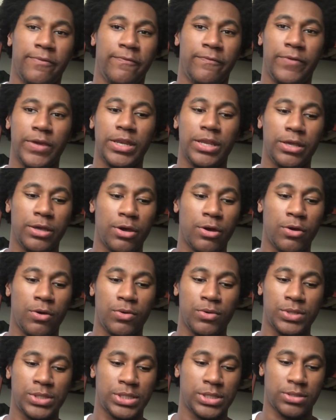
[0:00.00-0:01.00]

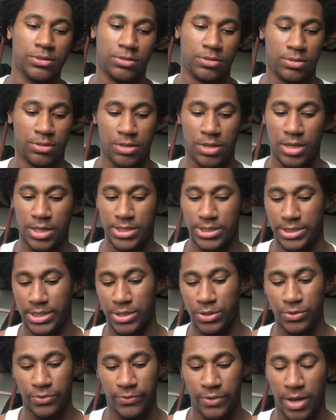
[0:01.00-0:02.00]
videos or
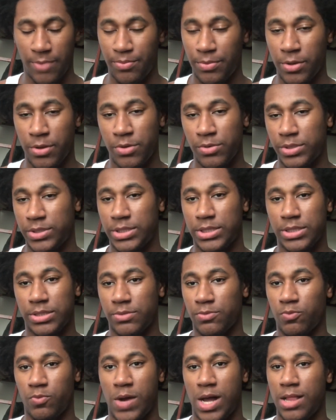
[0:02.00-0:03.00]
scheduled
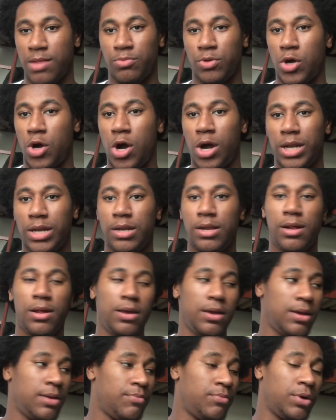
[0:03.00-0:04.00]
uploads while I'm gone.
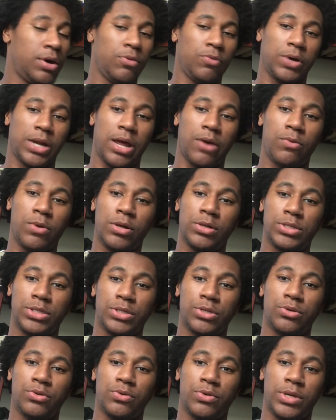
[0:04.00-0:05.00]
But what I will
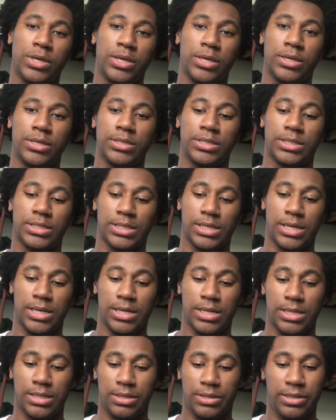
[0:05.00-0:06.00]
do is
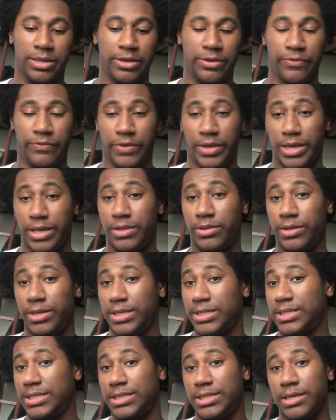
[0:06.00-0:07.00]
leave a
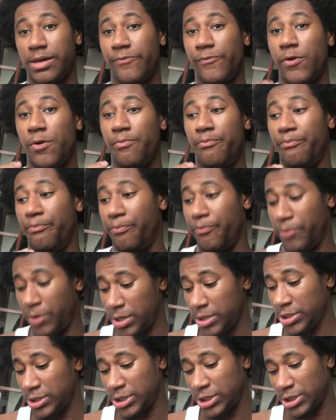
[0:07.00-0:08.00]
list of a
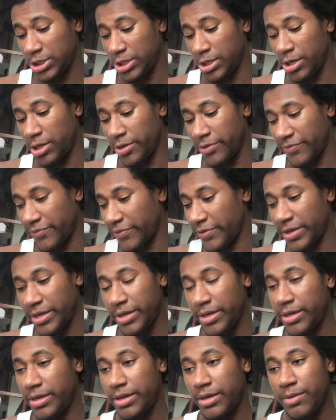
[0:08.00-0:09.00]
bunch of
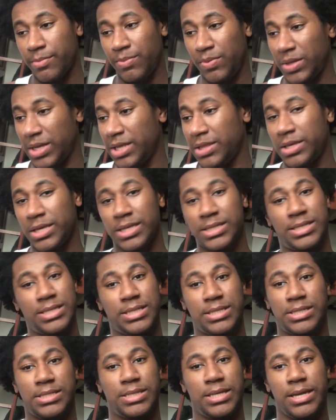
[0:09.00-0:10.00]

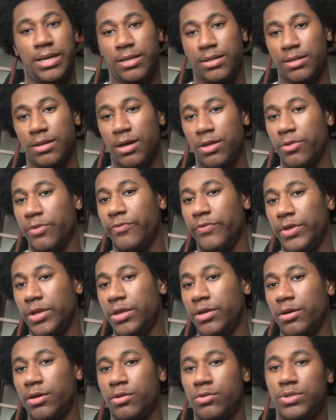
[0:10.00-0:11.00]
playlists and other
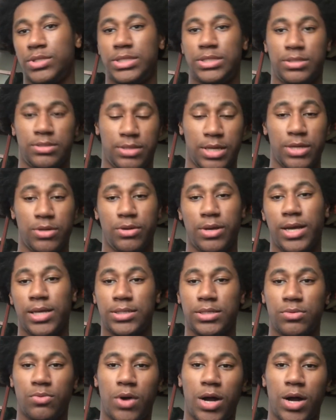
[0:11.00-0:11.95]
videos that you guys can